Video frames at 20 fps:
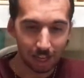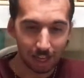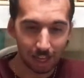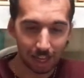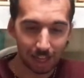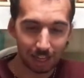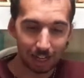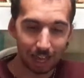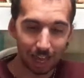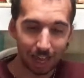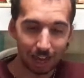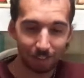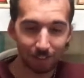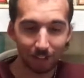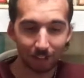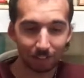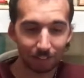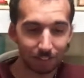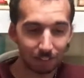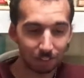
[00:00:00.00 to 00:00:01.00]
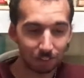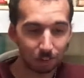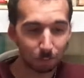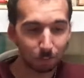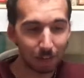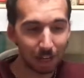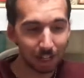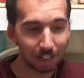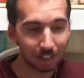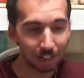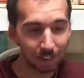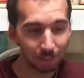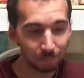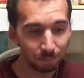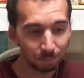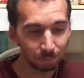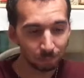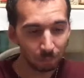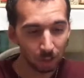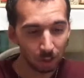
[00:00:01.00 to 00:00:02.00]
and Aric does spot
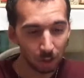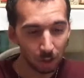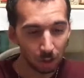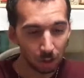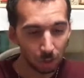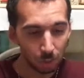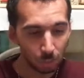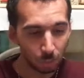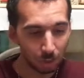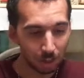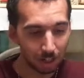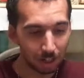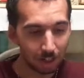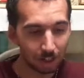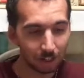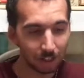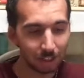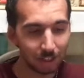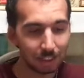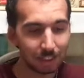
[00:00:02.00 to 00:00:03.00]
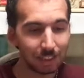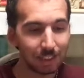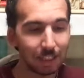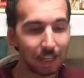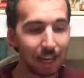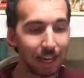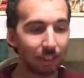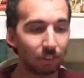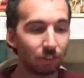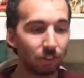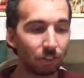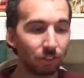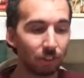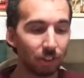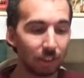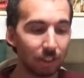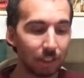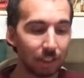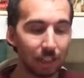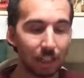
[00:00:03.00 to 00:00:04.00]
him, where he
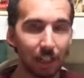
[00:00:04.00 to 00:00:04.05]
actually